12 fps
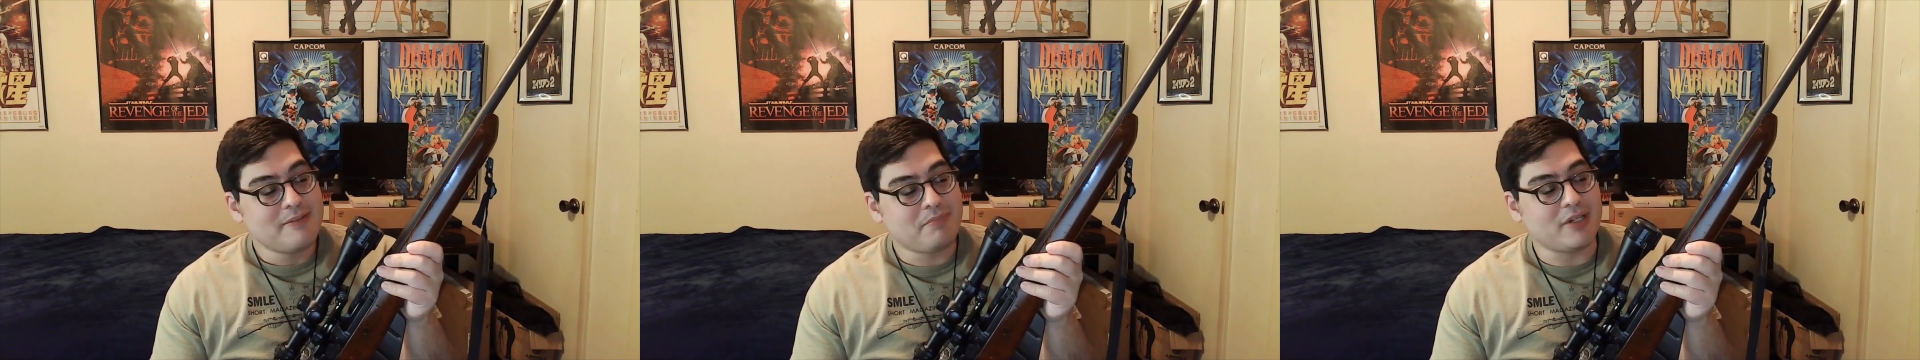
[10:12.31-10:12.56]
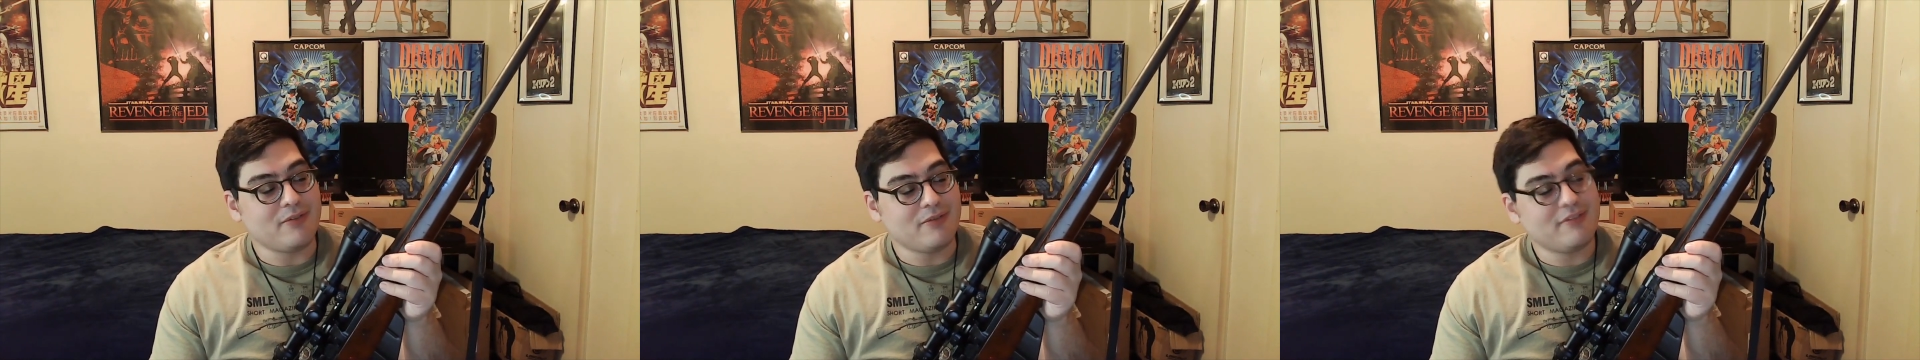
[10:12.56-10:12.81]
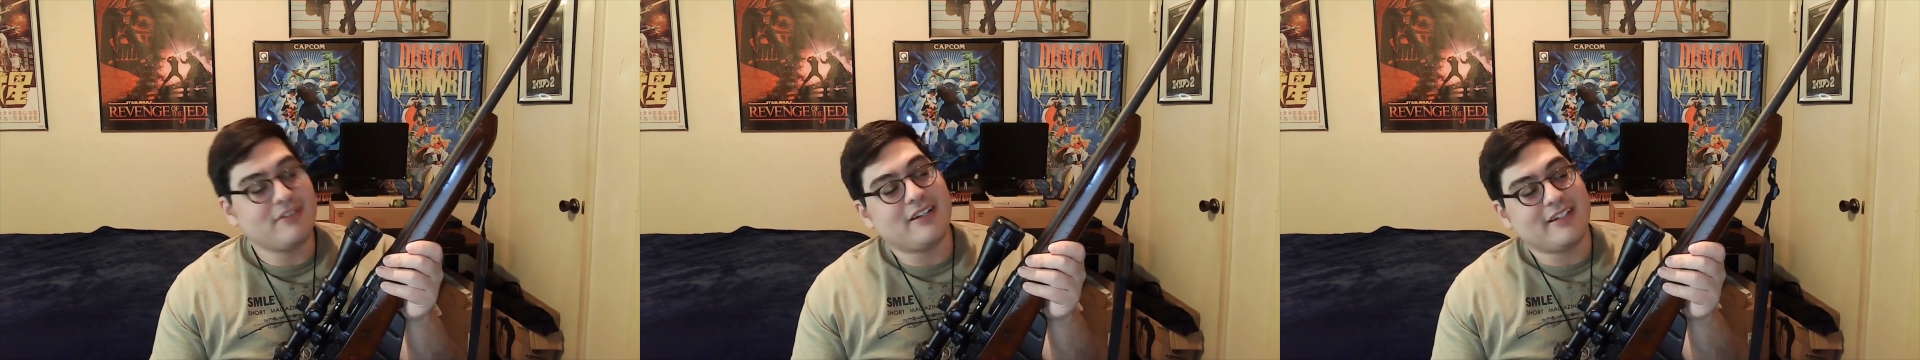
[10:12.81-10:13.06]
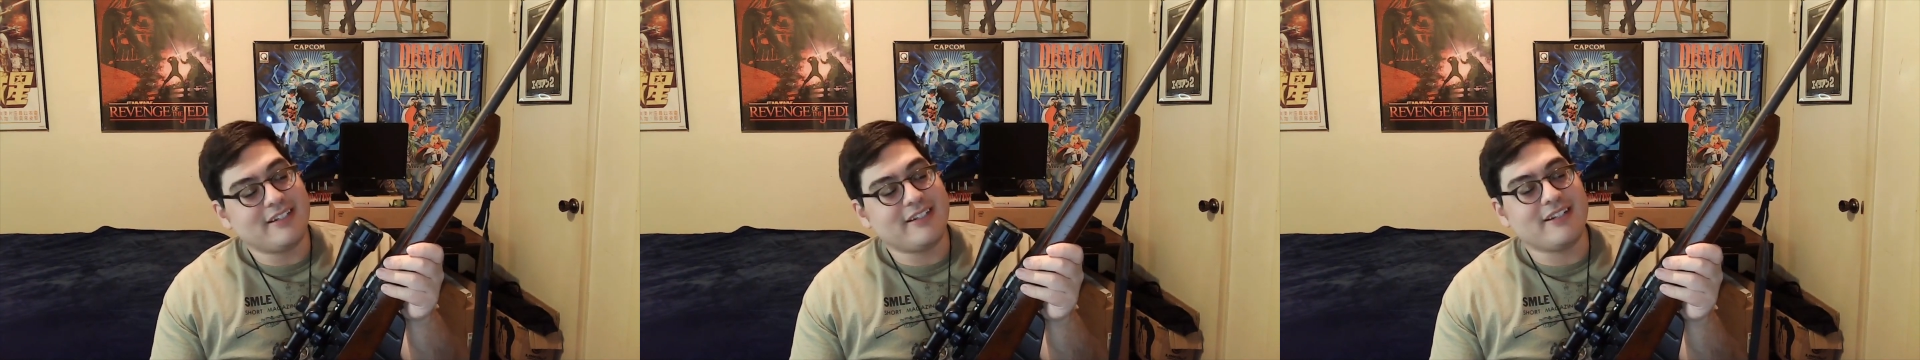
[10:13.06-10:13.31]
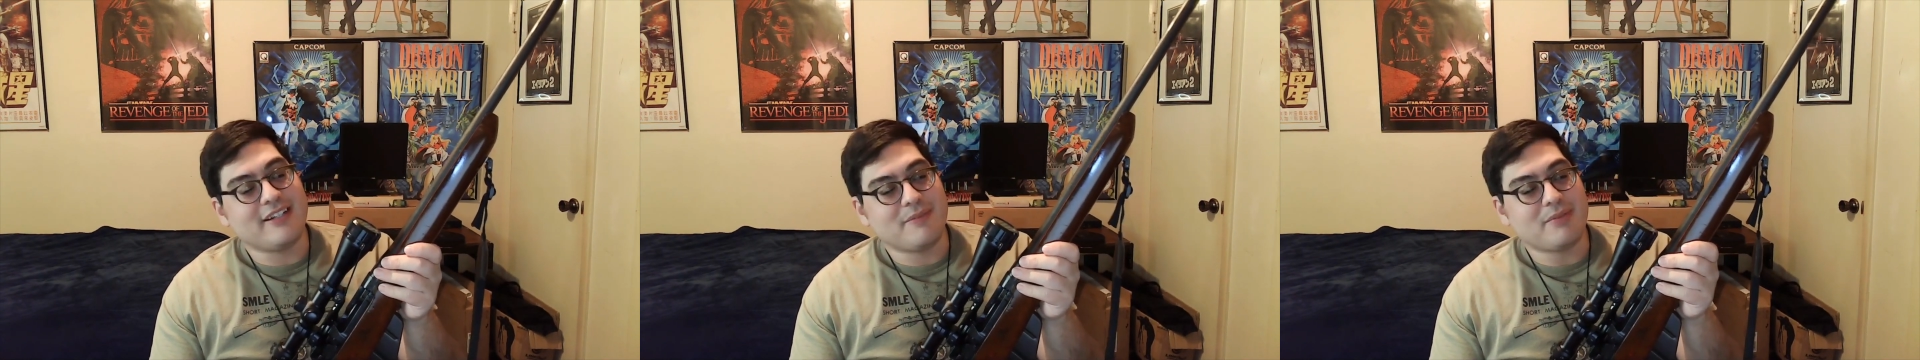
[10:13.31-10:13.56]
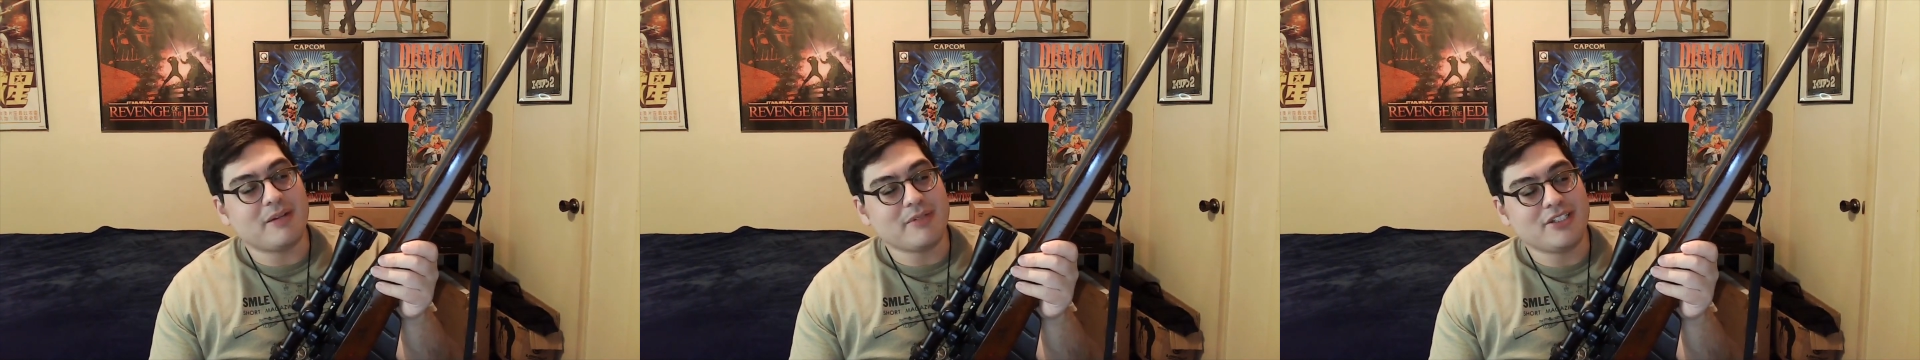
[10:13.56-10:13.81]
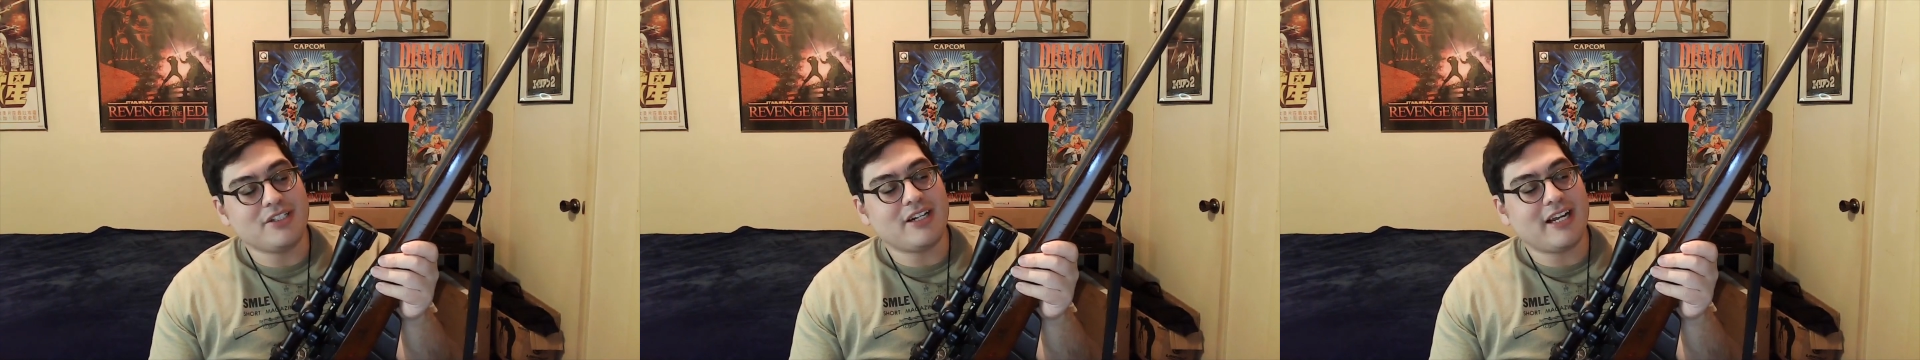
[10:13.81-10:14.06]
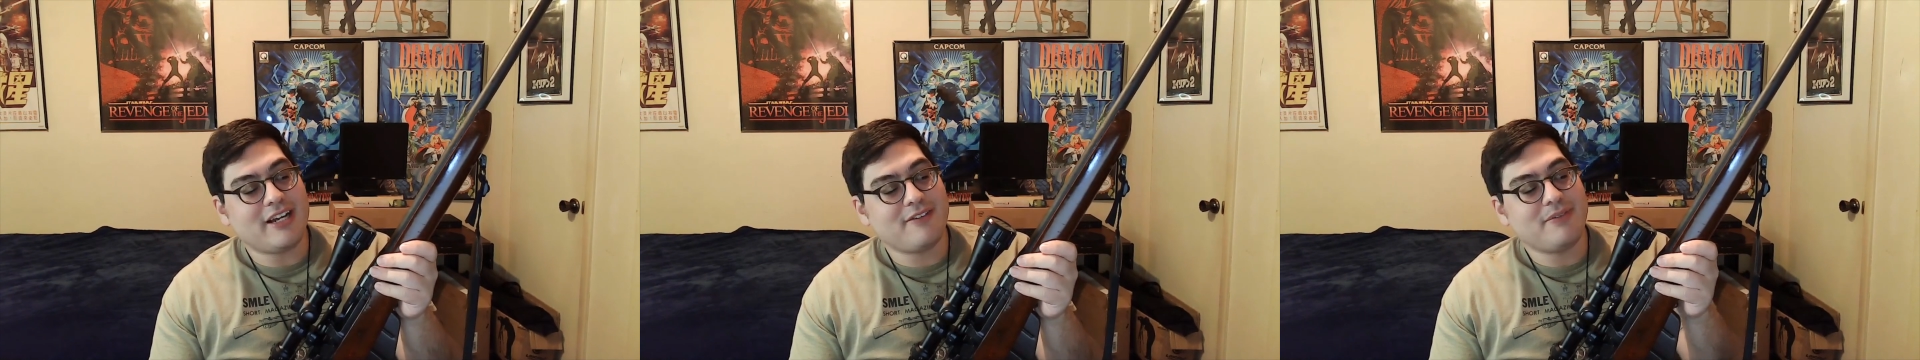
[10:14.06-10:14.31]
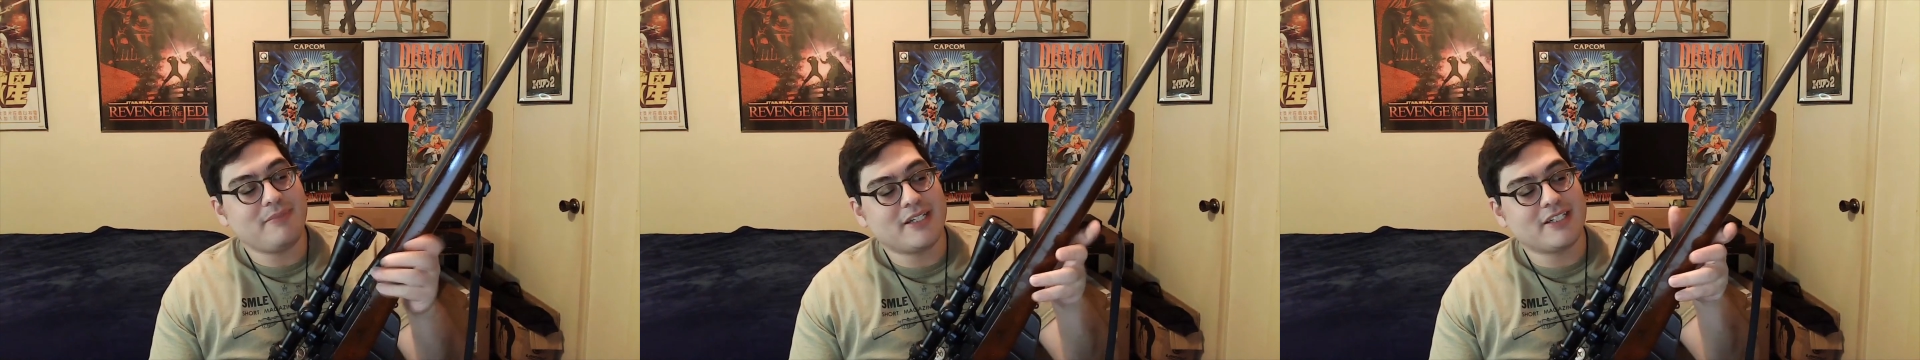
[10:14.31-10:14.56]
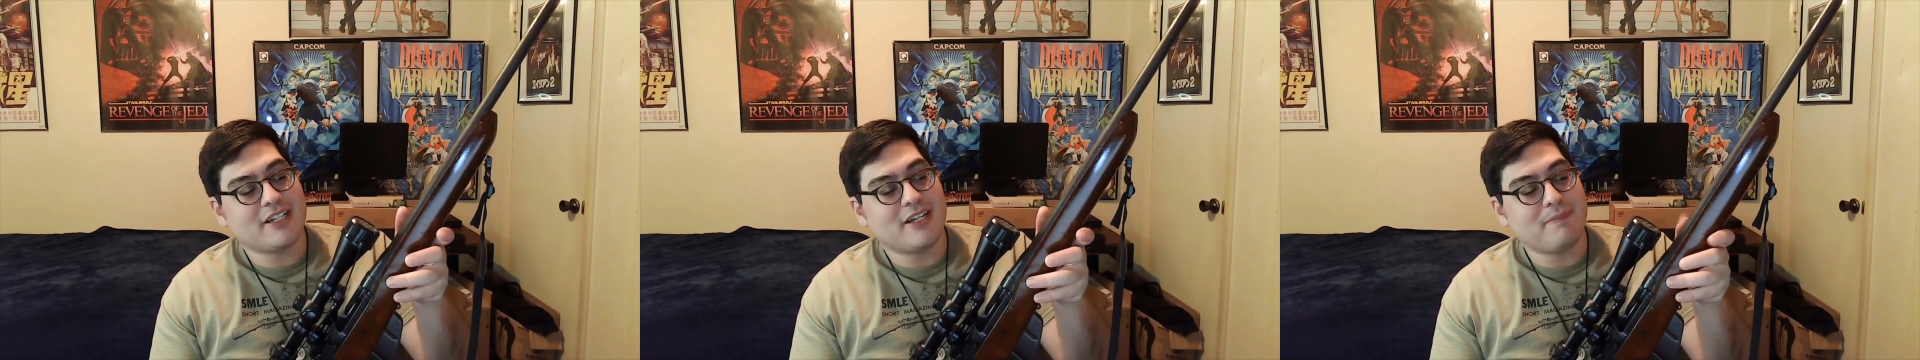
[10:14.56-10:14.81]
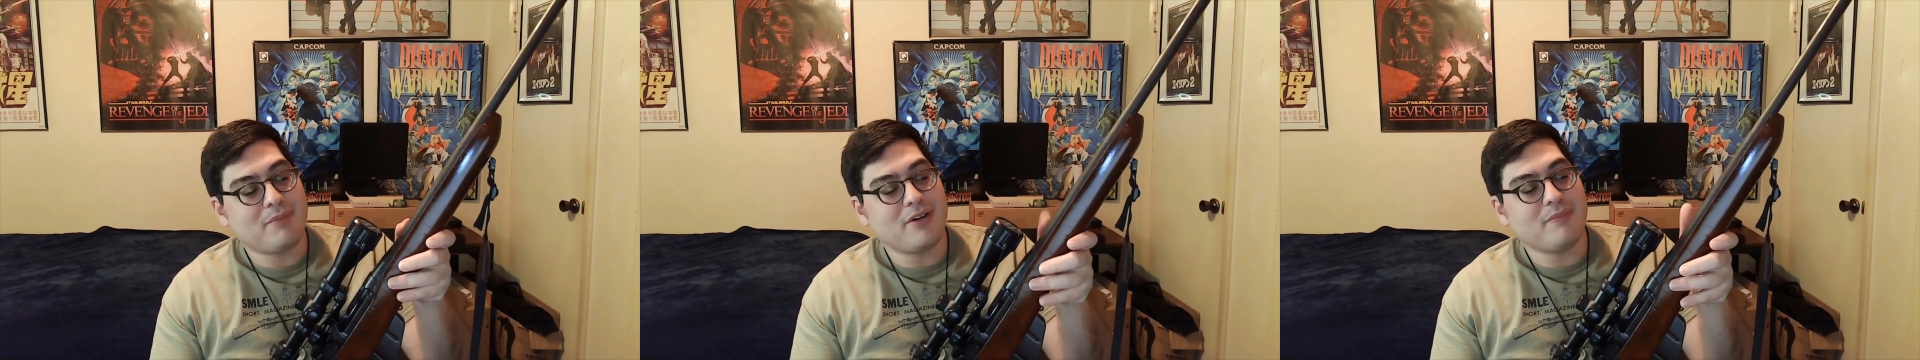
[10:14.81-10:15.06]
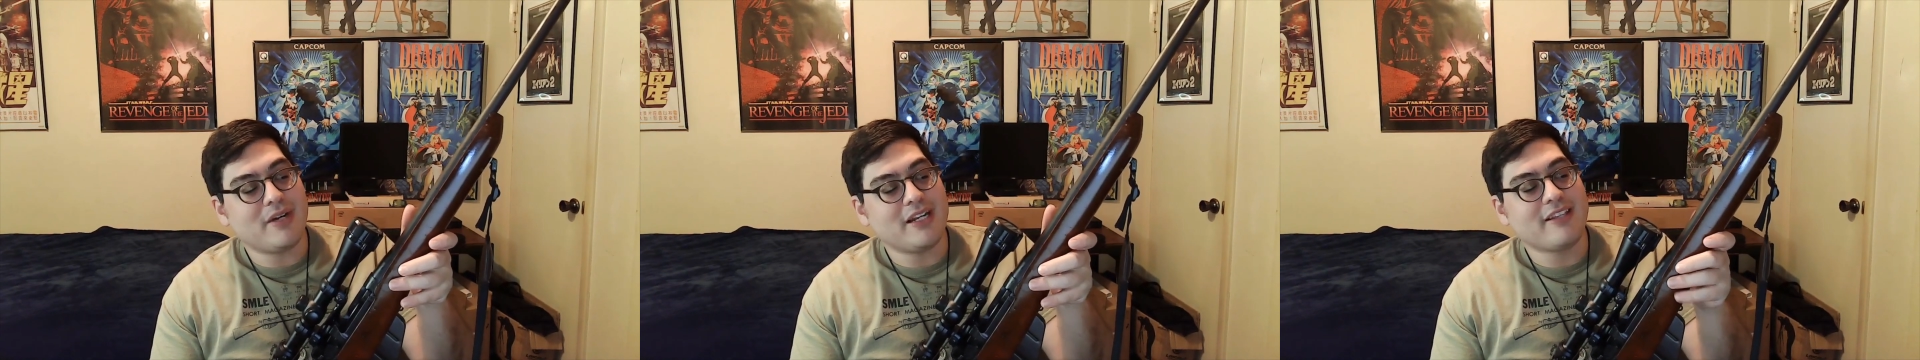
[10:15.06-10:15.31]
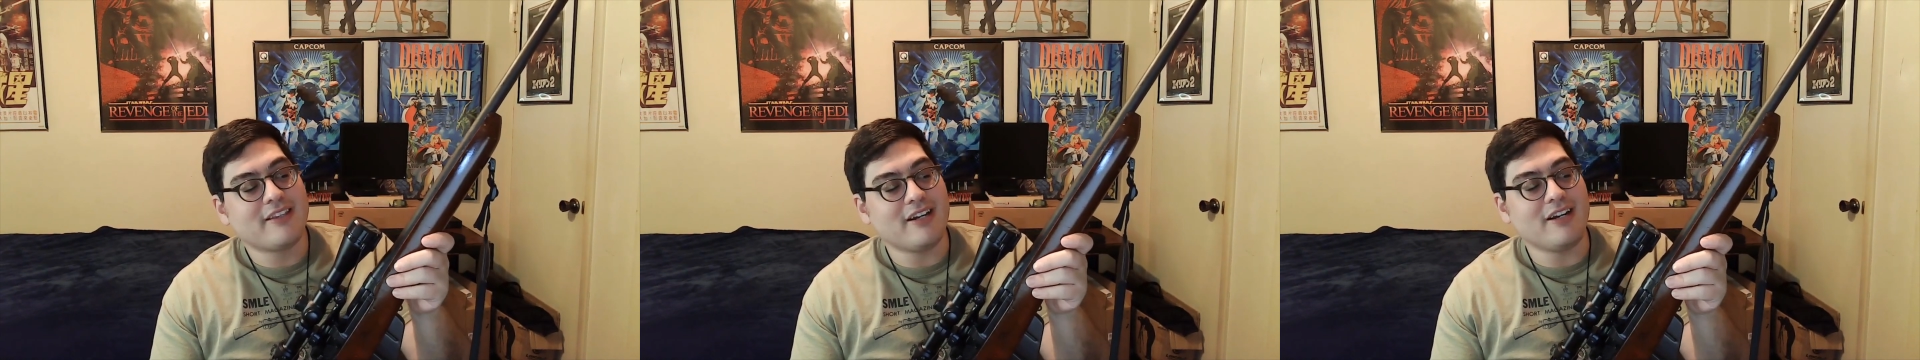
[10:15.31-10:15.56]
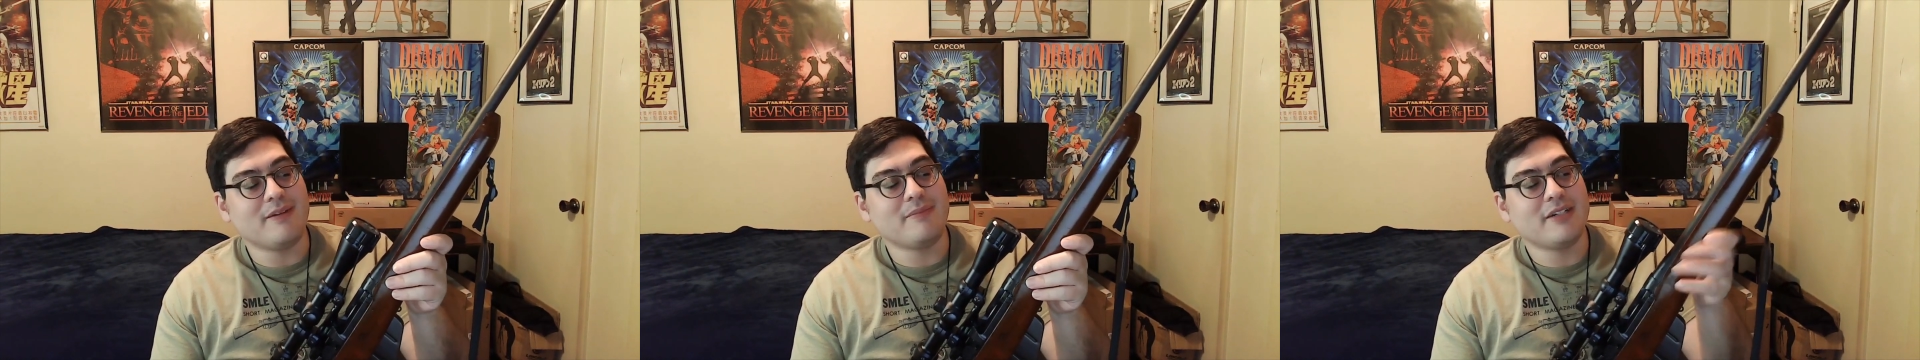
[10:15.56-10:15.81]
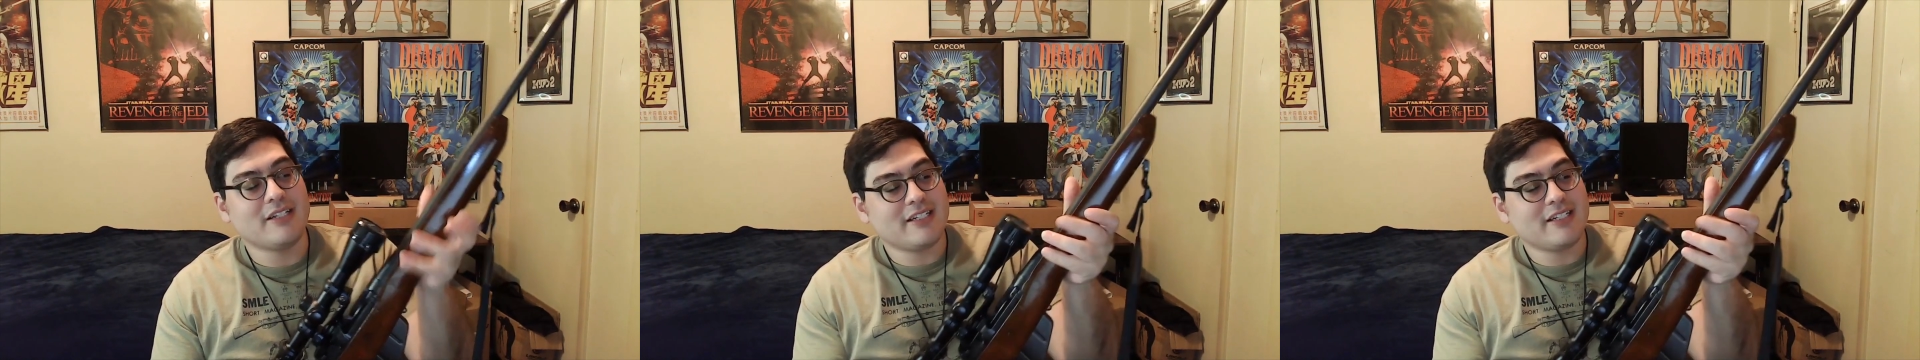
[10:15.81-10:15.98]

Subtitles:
but I probably should have, because I burnt my thumb,